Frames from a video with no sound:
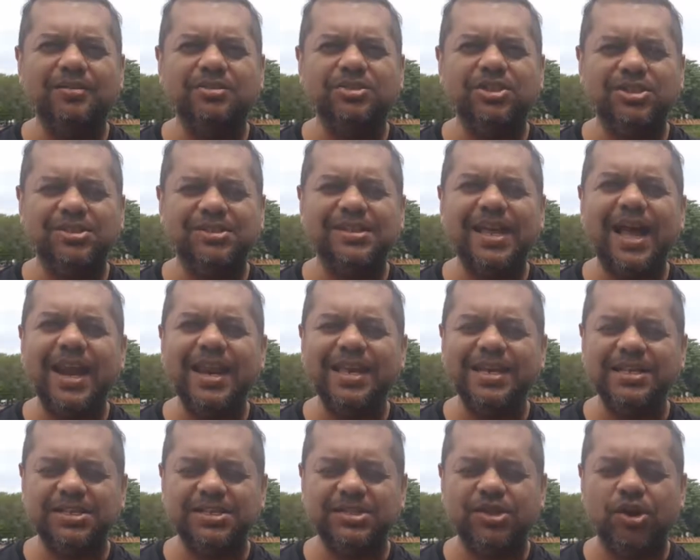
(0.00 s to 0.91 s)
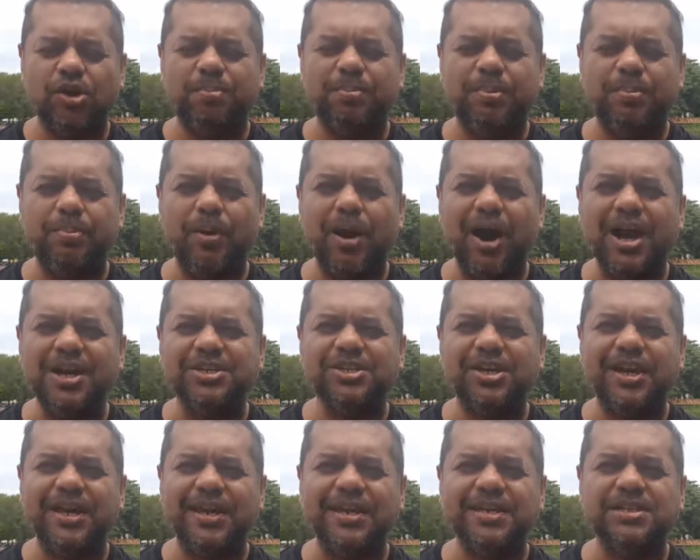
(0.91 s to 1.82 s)
Just starting as a sole
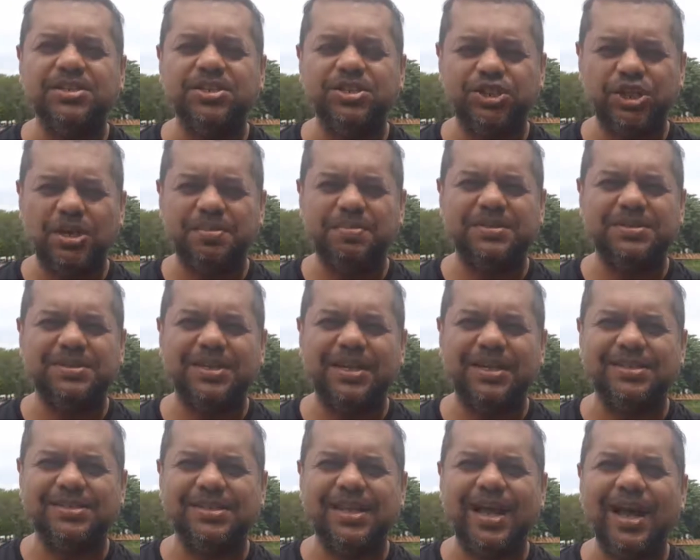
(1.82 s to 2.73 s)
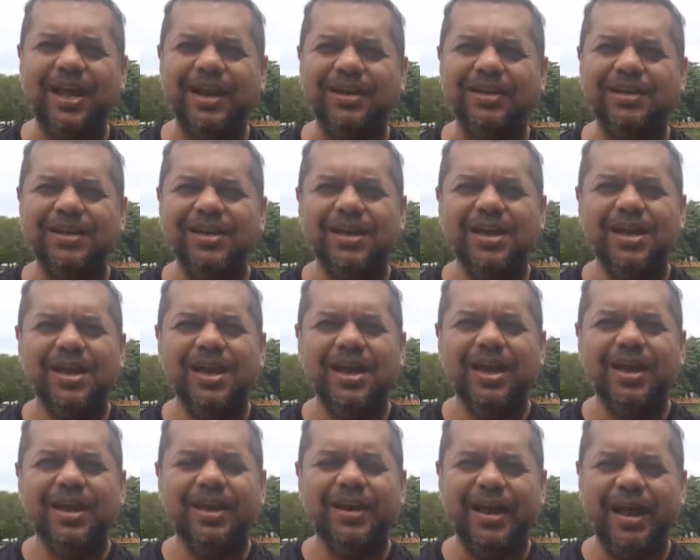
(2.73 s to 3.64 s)
proprietor, it is the cheapest to get started.
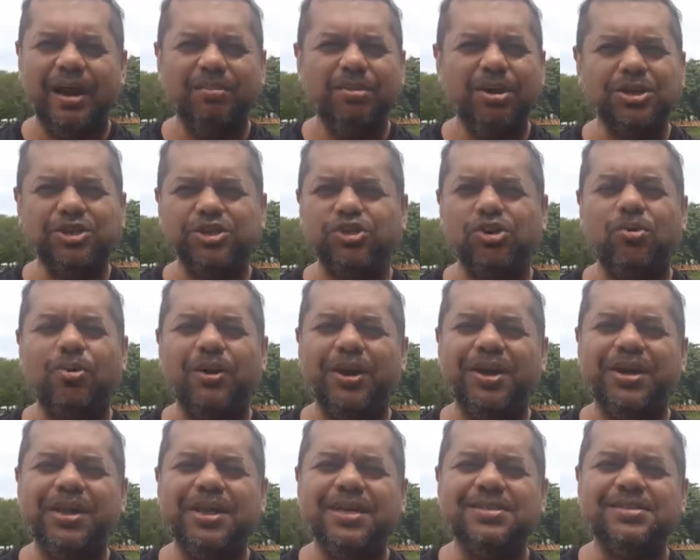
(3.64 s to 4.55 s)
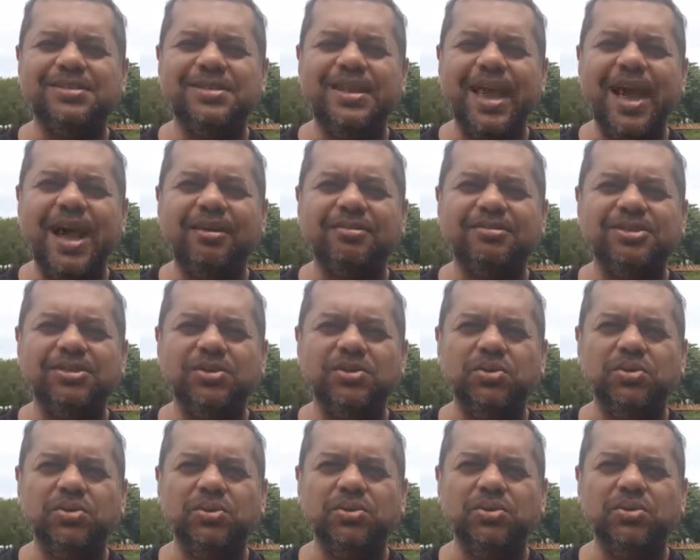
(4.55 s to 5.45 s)
Now, I'm not sure what it is now
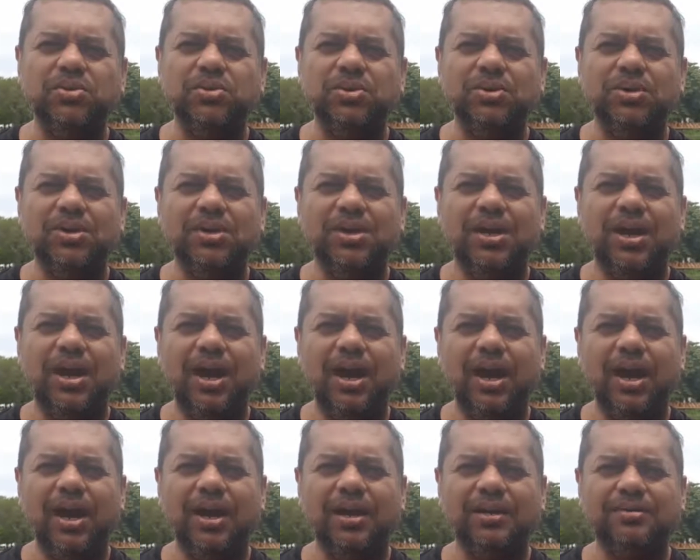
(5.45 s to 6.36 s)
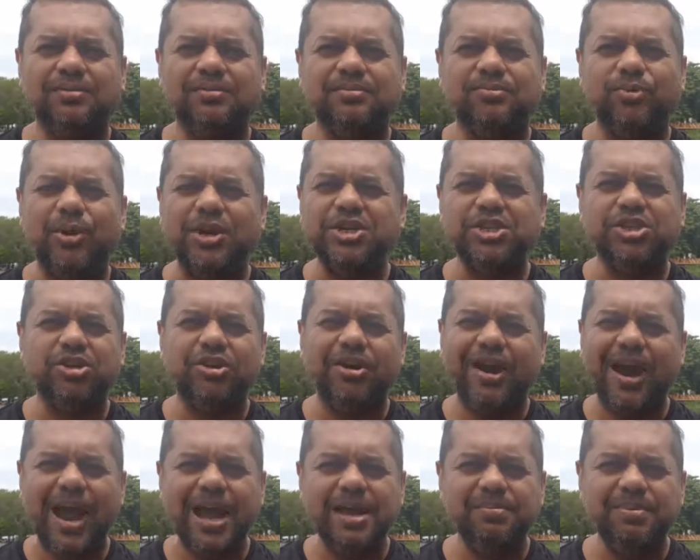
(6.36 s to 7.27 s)
to register
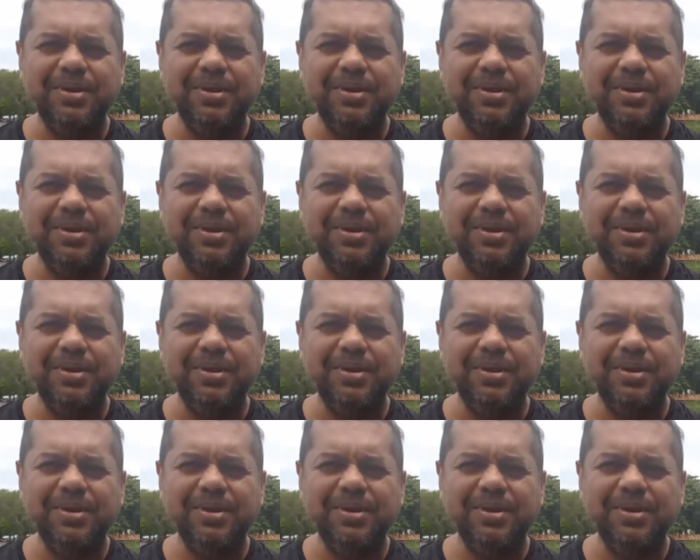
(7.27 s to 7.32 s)
at